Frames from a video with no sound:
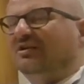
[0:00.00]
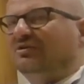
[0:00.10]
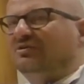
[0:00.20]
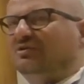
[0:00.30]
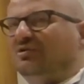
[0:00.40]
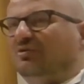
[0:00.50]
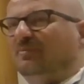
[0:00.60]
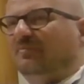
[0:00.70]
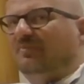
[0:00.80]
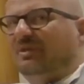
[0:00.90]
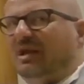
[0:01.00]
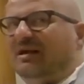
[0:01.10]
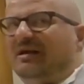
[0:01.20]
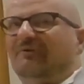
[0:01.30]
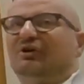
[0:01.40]
So
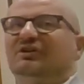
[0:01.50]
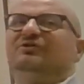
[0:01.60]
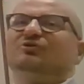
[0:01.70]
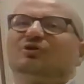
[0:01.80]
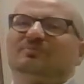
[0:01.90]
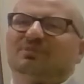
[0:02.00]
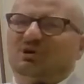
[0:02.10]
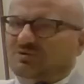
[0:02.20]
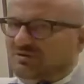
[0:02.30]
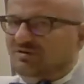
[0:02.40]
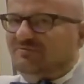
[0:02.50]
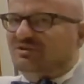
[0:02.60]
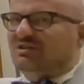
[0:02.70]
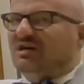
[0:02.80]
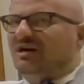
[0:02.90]
we did not broke
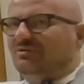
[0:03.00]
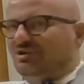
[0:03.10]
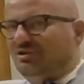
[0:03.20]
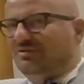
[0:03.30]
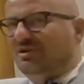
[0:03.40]
this couch,